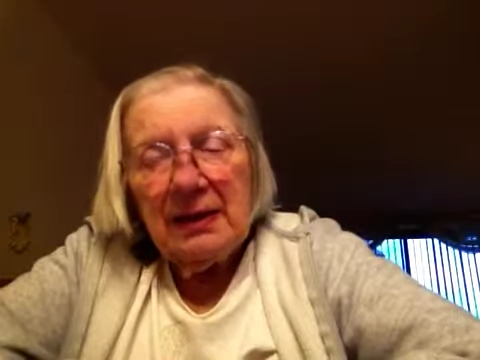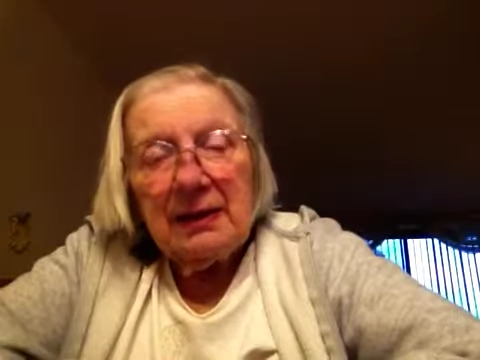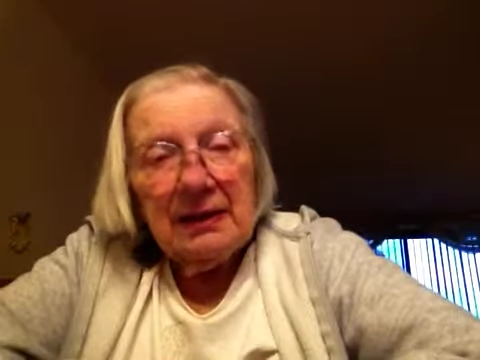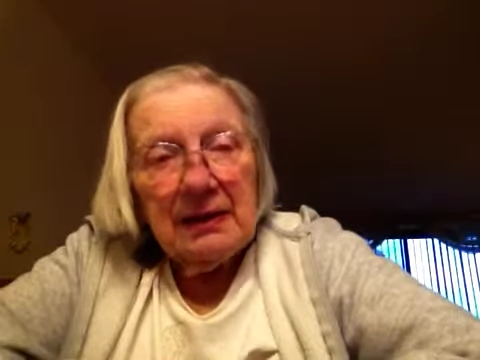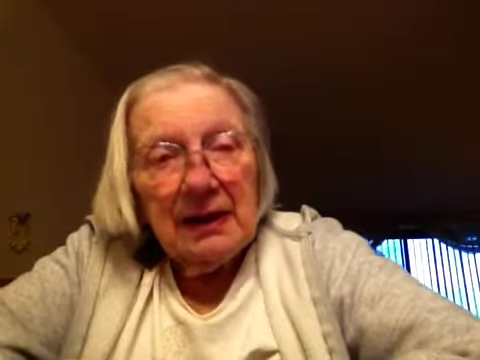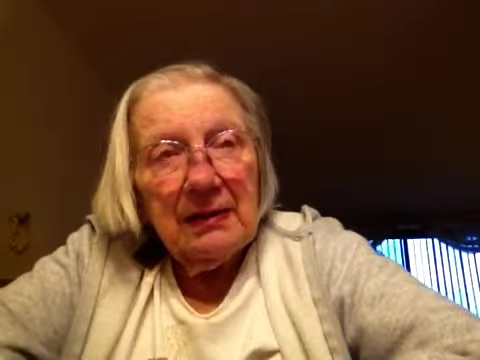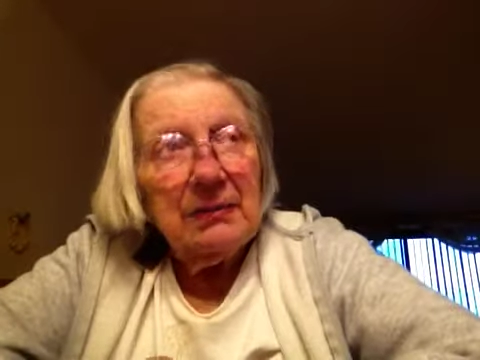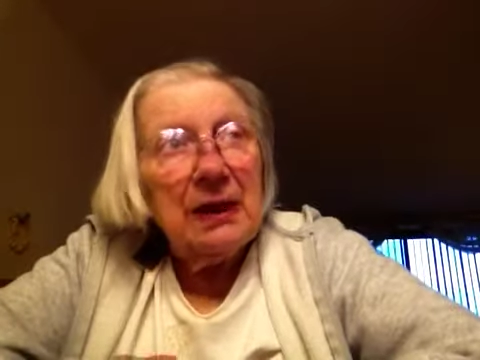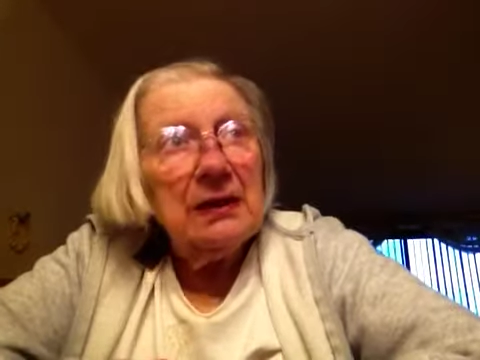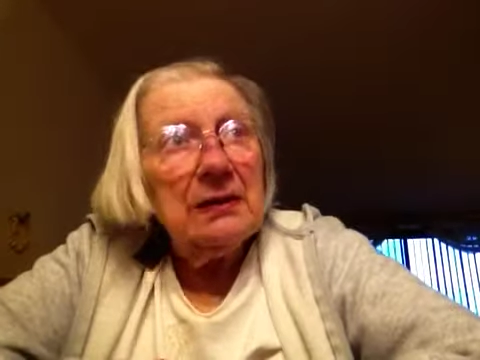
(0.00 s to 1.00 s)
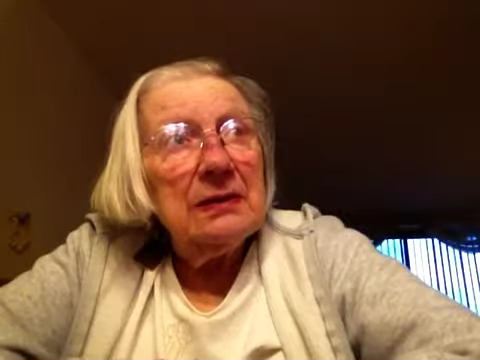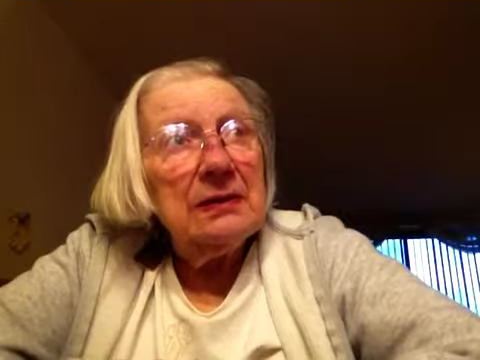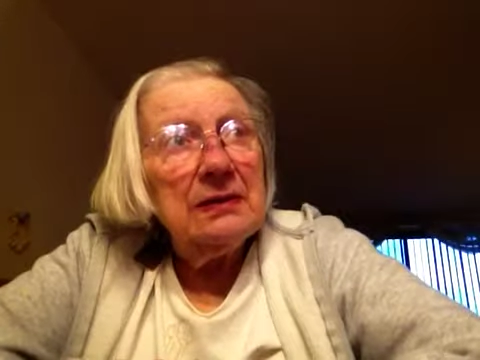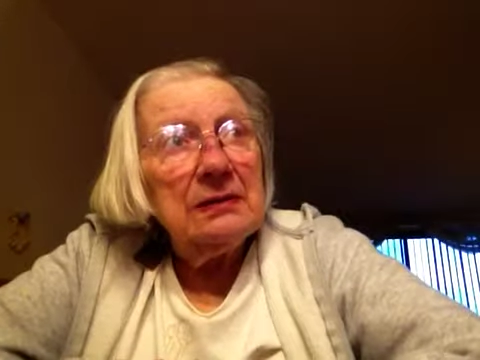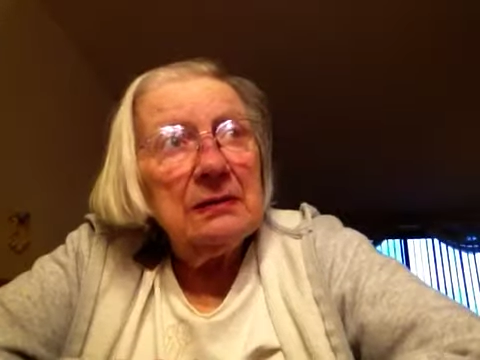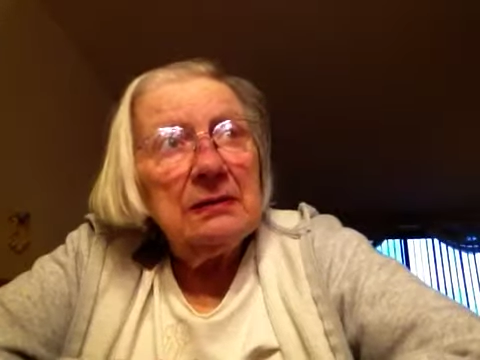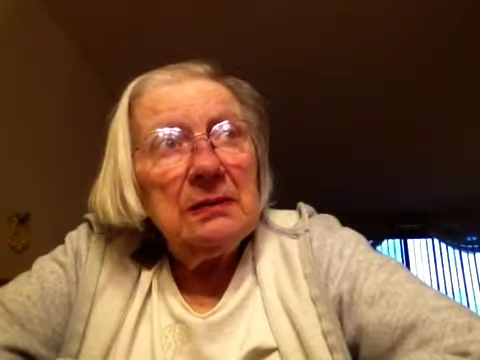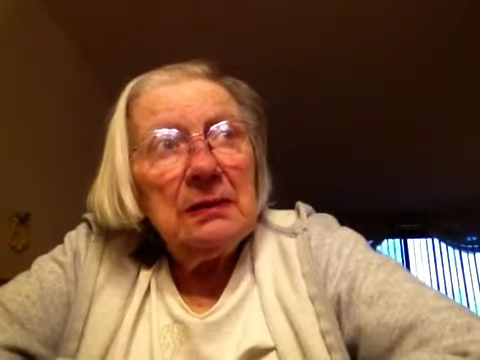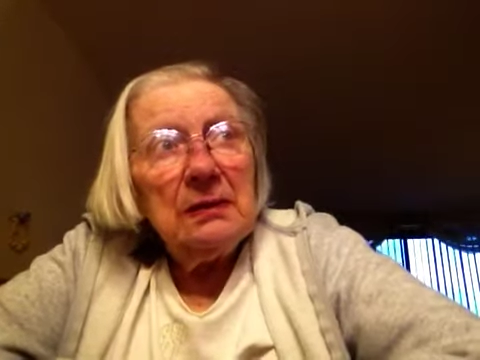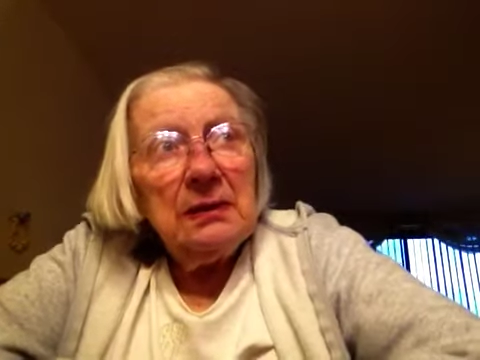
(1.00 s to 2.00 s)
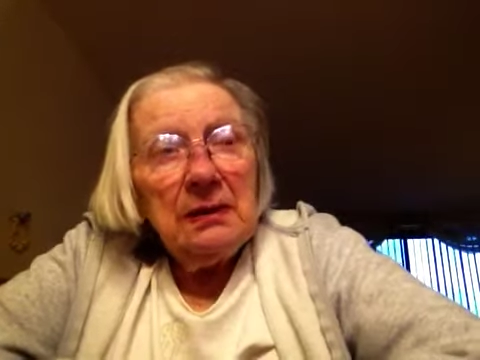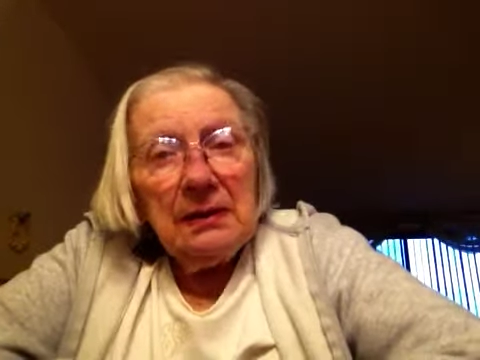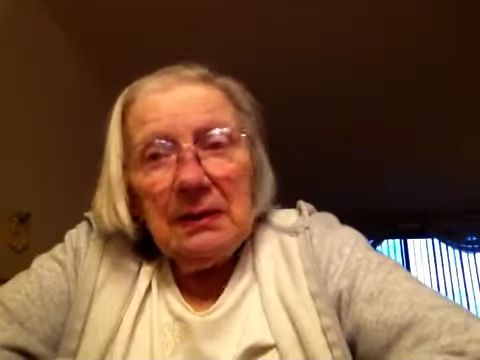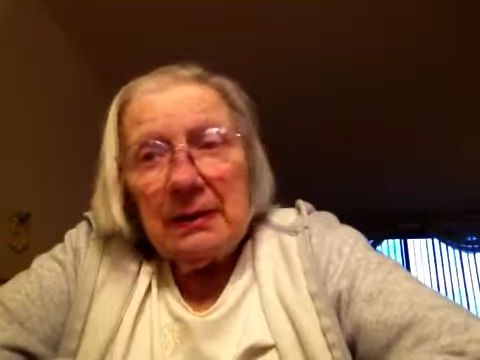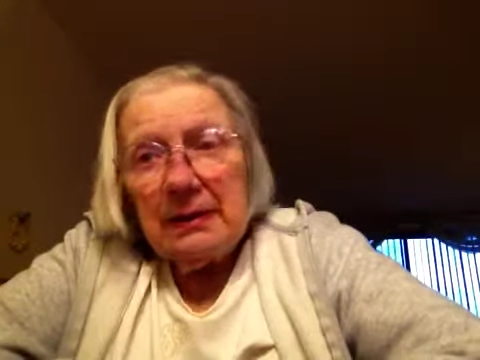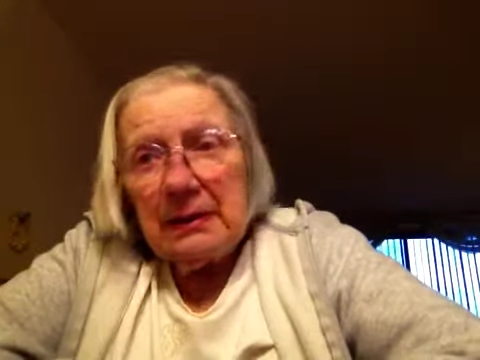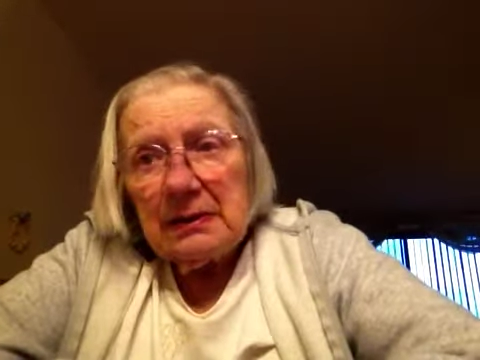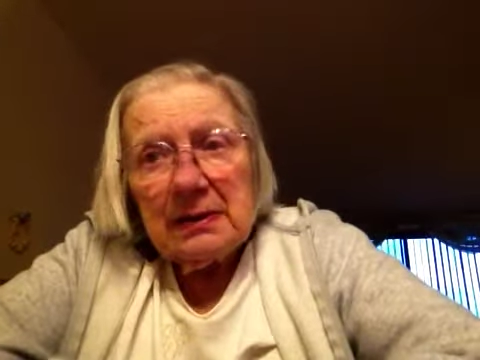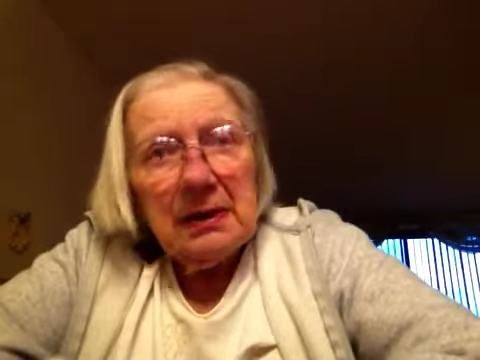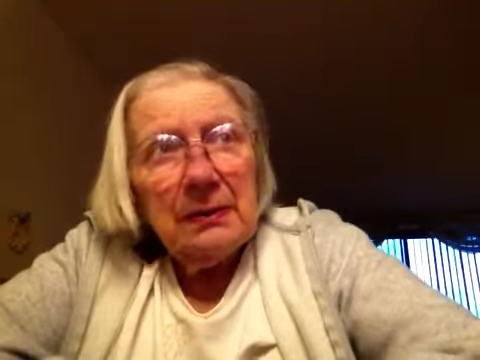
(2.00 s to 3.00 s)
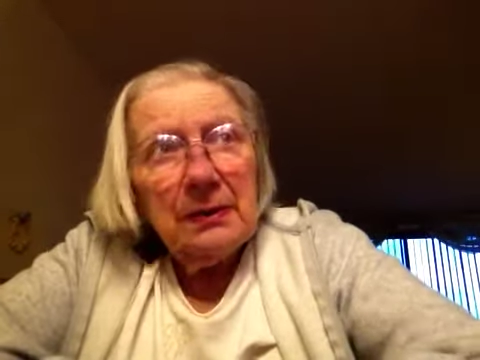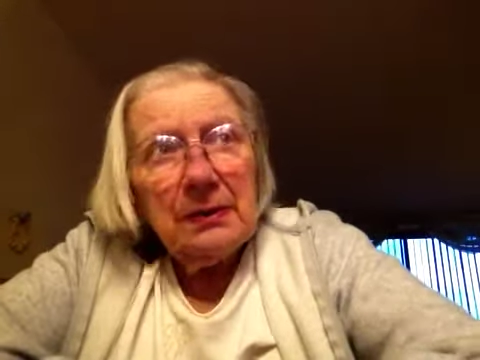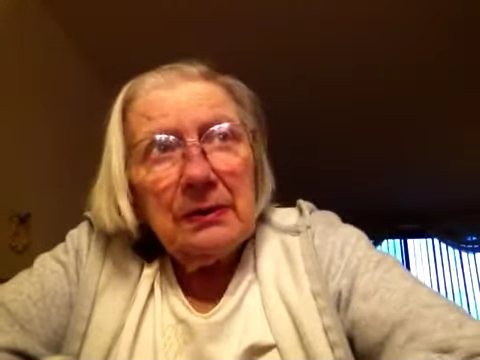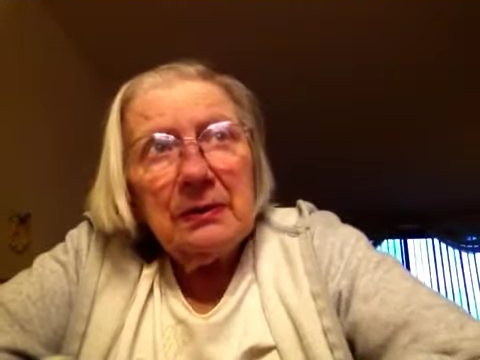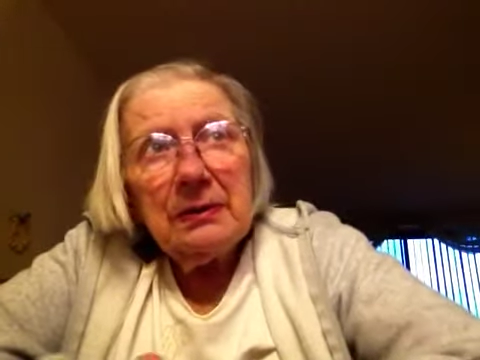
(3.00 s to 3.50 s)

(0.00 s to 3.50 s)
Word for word: I'm not I guess I better